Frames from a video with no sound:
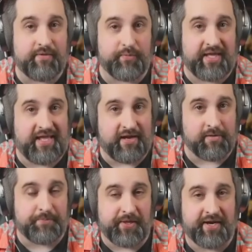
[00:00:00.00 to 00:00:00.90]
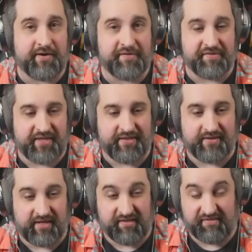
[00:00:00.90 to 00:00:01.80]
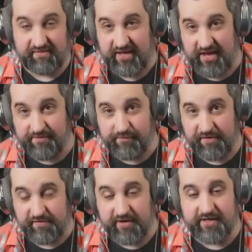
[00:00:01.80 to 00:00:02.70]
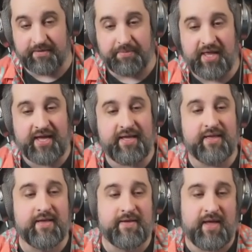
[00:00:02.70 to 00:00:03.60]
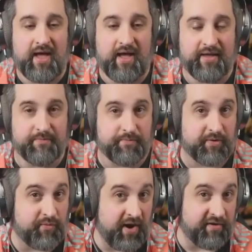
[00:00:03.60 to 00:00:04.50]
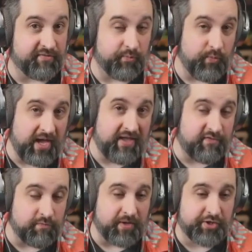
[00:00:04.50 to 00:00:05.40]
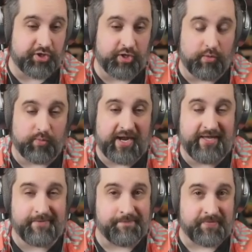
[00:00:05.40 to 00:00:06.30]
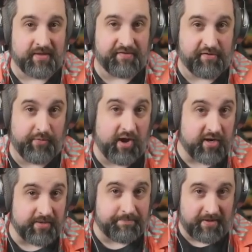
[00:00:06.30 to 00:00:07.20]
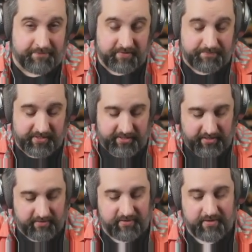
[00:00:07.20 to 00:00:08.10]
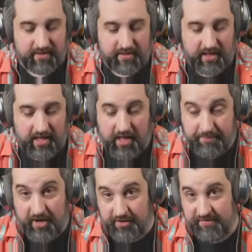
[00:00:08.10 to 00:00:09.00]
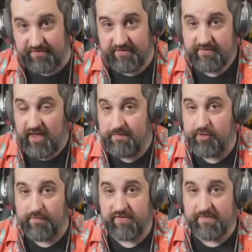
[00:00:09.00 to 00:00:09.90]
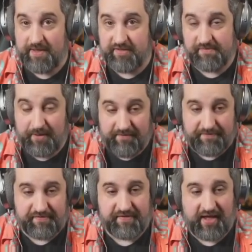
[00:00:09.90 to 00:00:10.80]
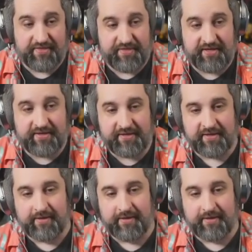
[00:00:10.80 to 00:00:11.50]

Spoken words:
we hear players that it's kind of frustrating to play. It requires way too much to go right. So we are going to buff it a bit here. I'll be honest, I'm nervous about these buffs. I think